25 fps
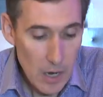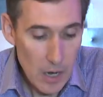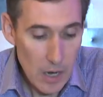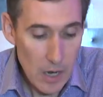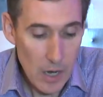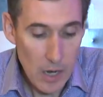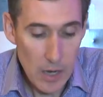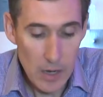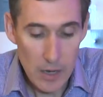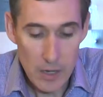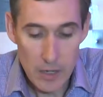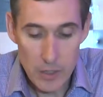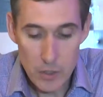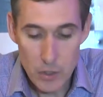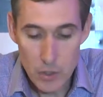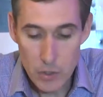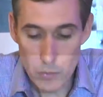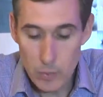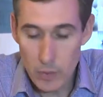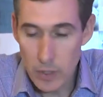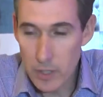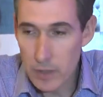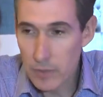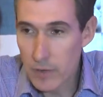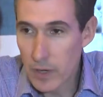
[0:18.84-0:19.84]
Uh, as
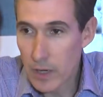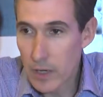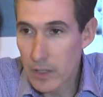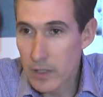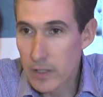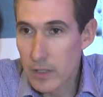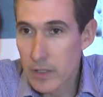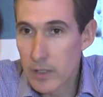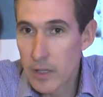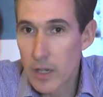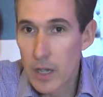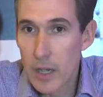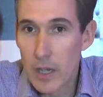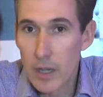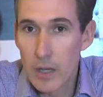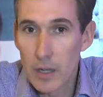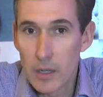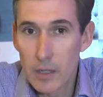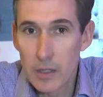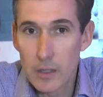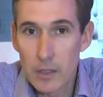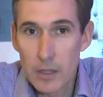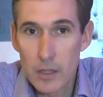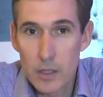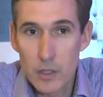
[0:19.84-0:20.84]
Srinivas said,
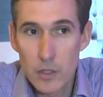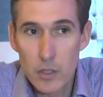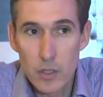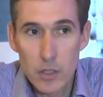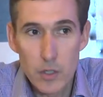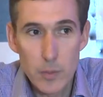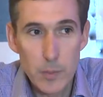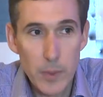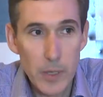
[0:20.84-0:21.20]
I'll, I'll just